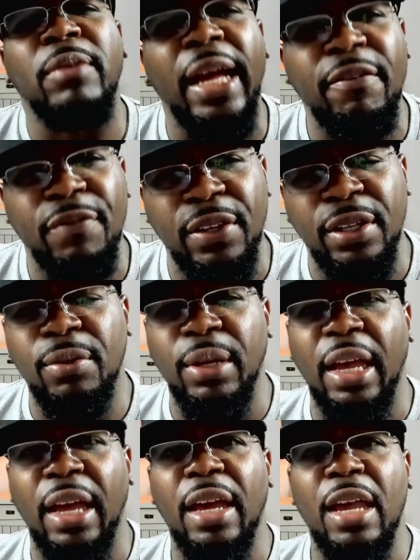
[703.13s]
Knight video
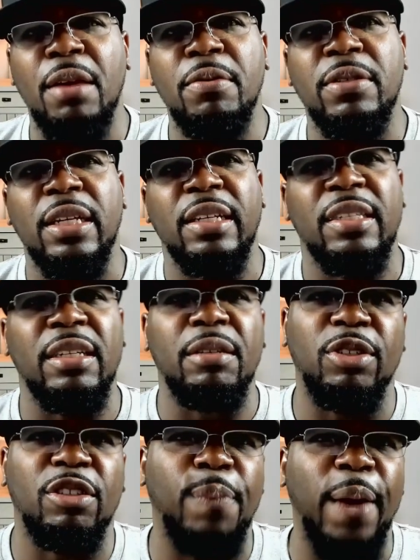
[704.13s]
games, and I seen him in
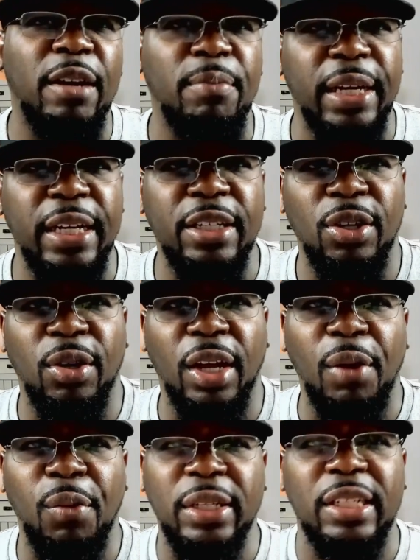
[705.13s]
the Spider-Man jump.
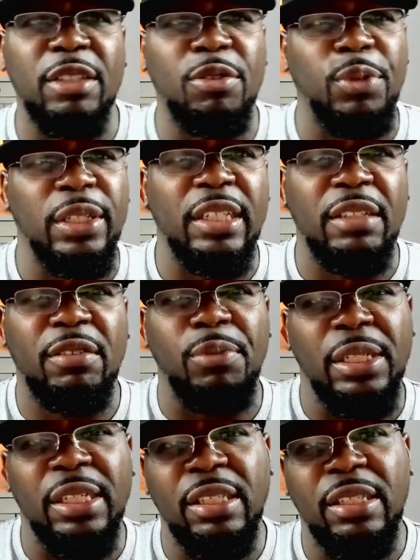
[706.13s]
And with
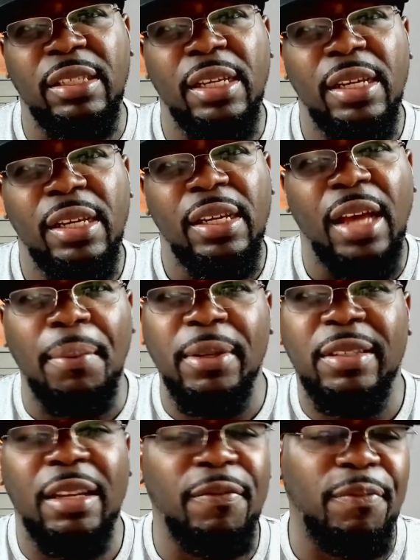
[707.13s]
this. I'll
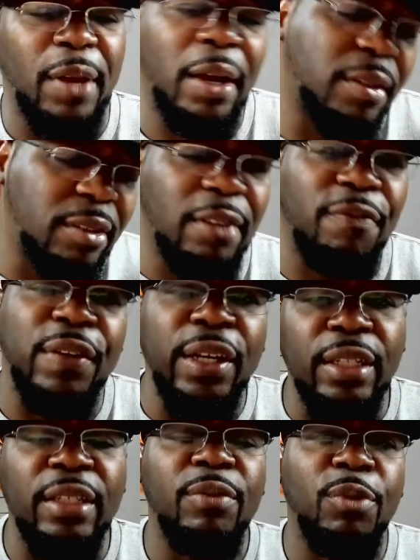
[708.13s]
say
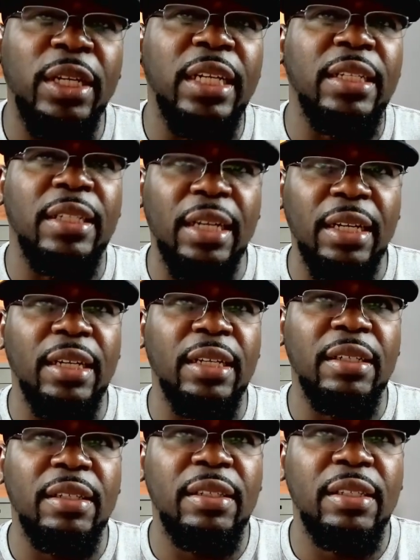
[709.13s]
villain, what he
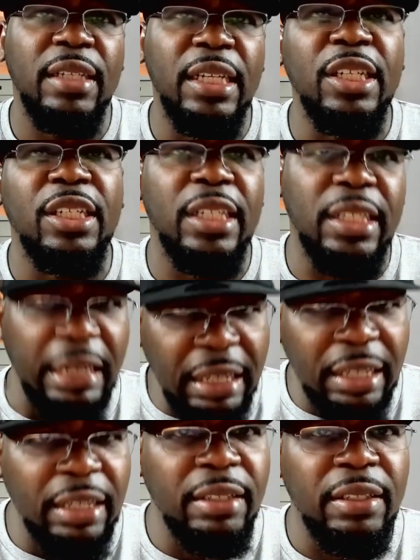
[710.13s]
or she
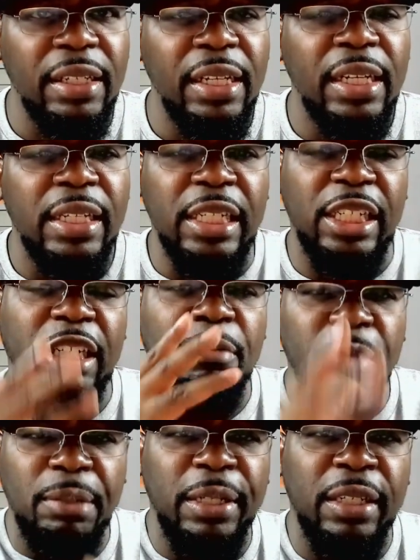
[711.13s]
does, is she
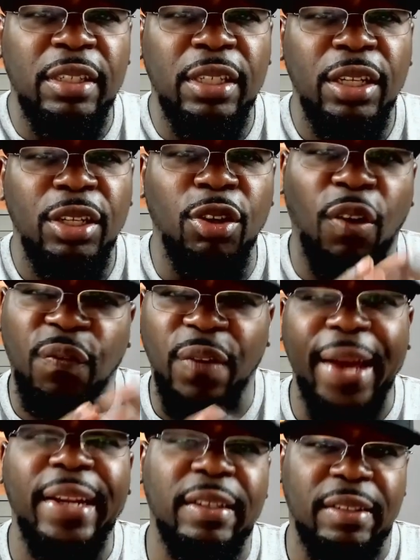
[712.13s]
mimics your
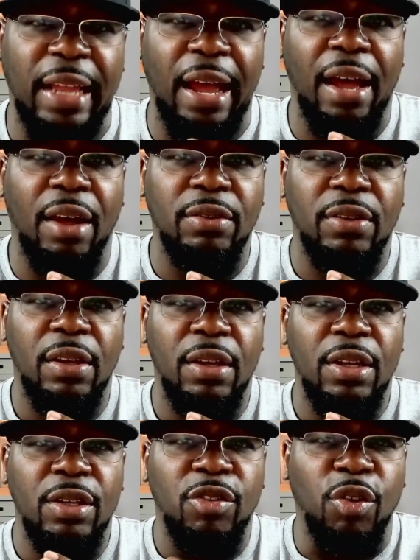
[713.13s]
fighting styles.
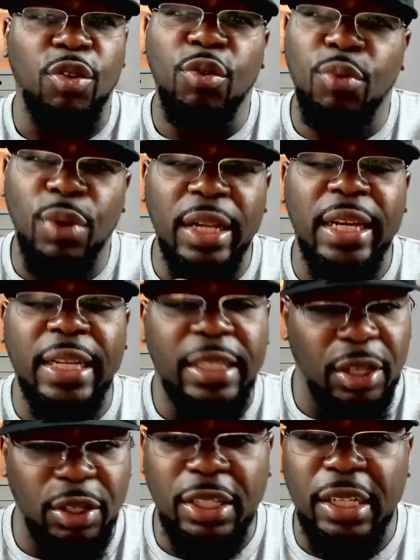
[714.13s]
So you really,
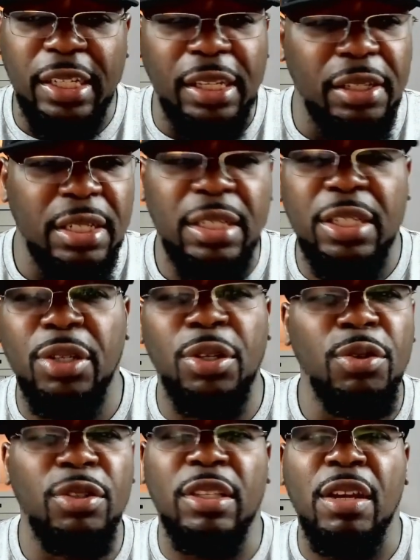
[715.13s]
she
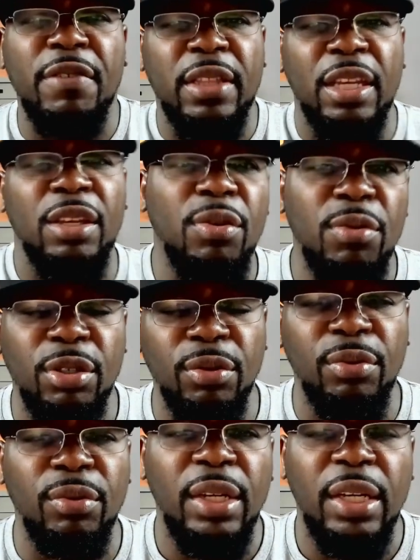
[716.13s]
uses everything you do
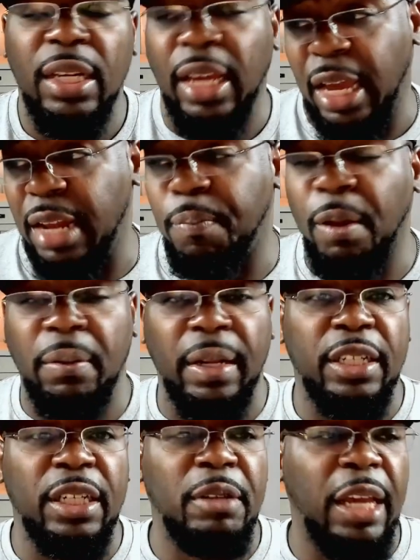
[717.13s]
and people that
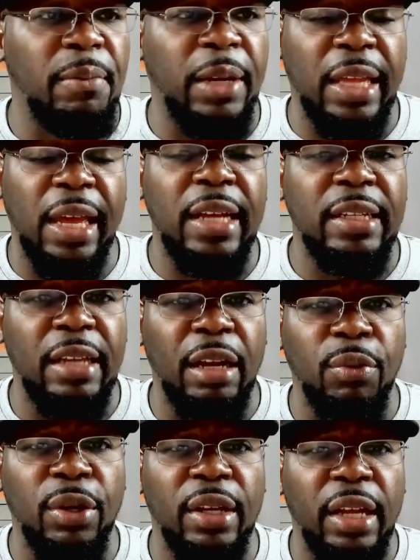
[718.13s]
she came in contact
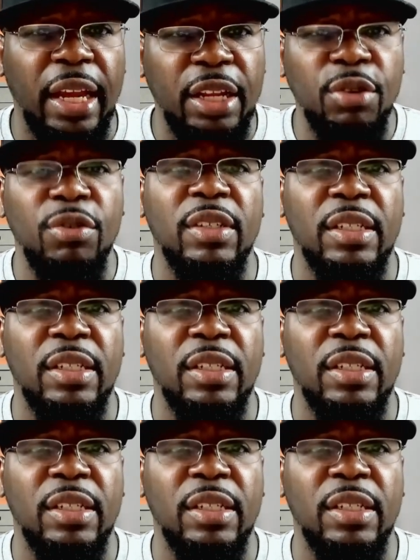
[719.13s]
with and uses